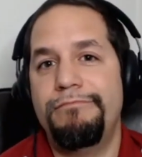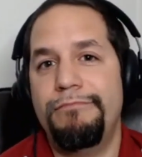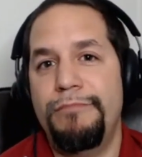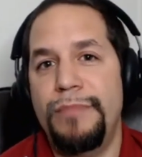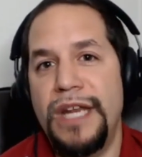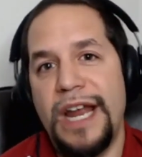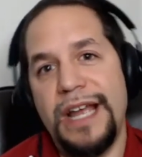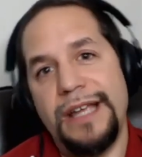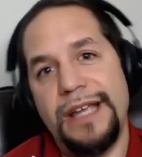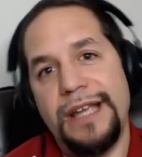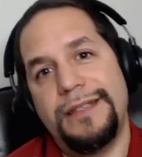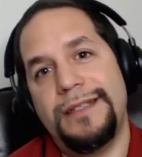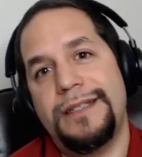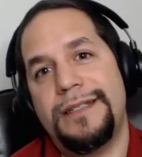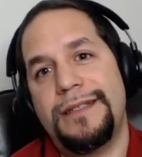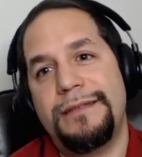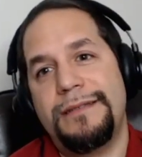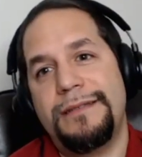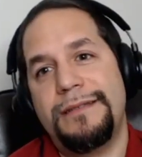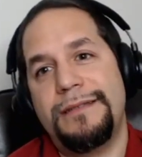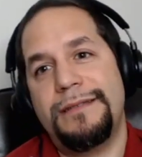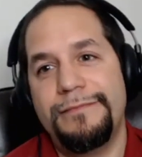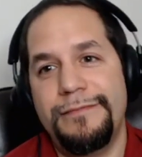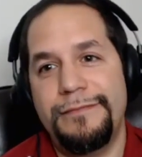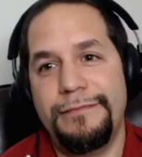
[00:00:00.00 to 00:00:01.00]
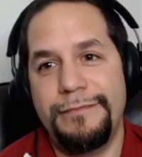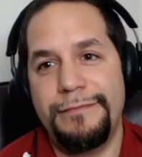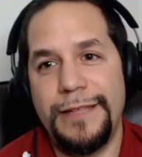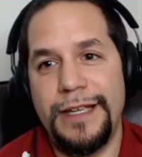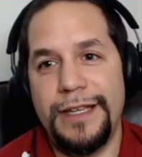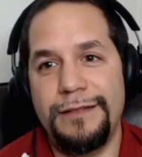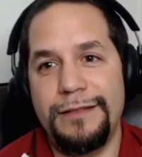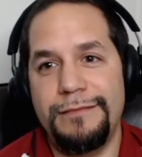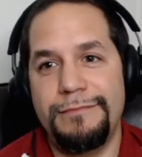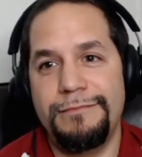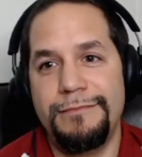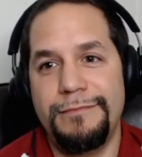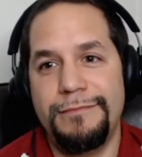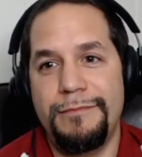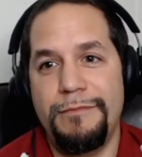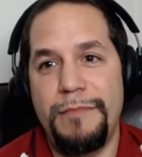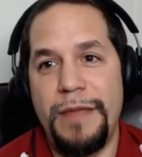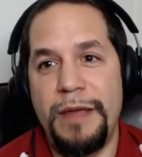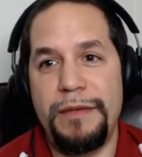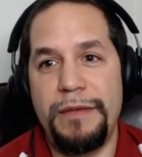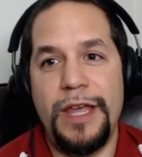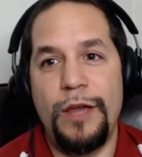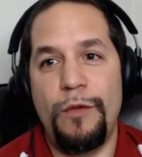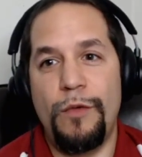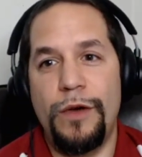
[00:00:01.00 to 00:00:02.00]
Be nice, and
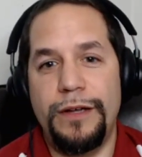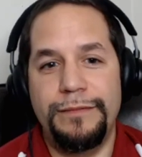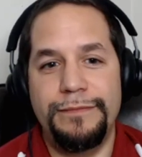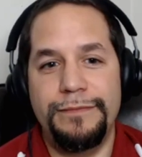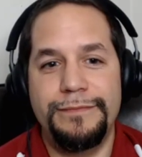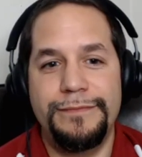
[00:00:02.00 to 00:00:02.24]
maybe they will.